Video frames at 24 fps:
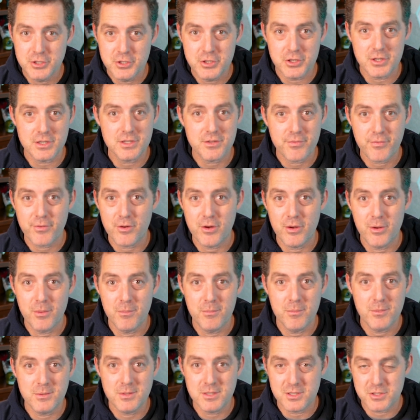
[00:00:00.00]
just
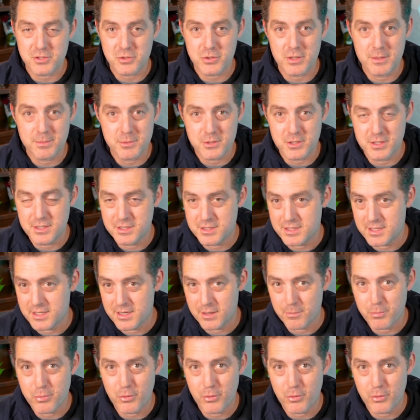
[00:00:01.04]
from descriptions in a